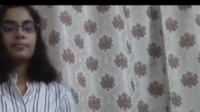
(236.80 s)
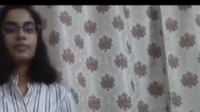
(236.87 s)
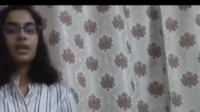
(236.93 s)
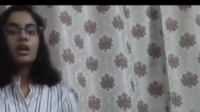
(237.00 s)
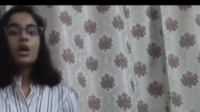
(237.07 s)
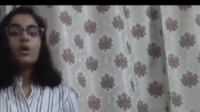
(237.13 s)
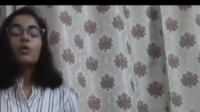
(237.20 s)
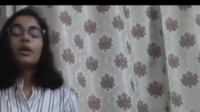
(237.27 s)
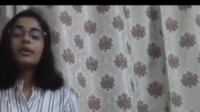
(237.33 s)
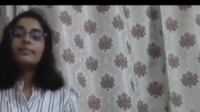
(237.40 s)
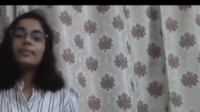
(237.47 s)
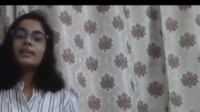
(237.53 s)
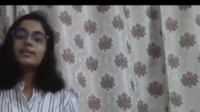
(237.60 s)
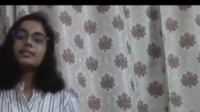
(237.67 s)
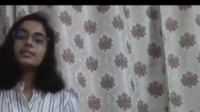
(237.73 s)
What makes
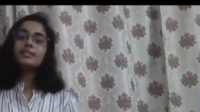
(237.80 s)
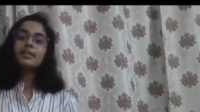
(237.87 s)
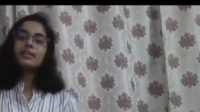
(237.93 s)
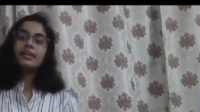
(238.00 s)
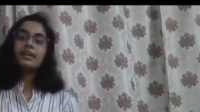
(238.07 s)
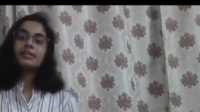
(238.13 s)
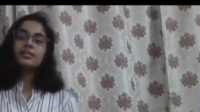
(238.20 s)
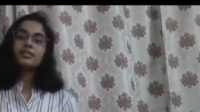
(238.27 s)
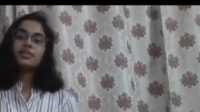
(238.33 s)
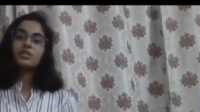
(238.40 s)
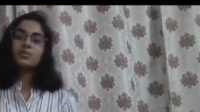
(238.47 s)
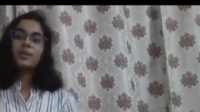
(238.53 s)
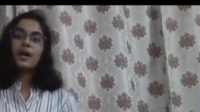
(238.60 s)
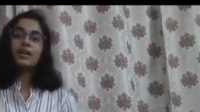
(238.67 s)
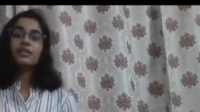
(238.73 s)
the Realth
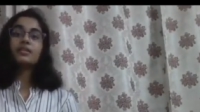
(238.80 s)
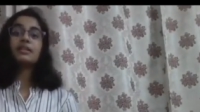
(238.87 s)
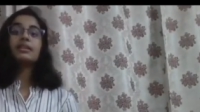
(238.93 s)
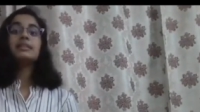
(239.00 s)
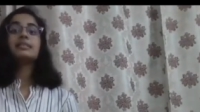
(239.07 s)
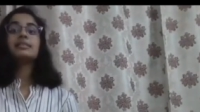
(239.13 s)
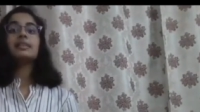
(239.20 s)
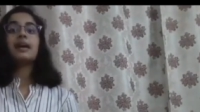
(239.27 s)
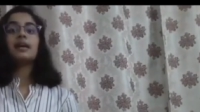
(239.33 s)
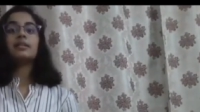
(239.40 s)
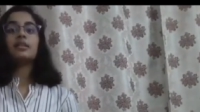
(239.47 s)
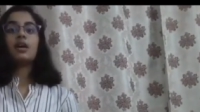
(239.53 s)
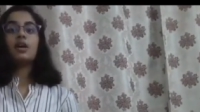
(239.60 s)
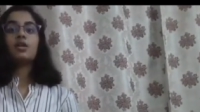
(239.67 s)
wristband really stand out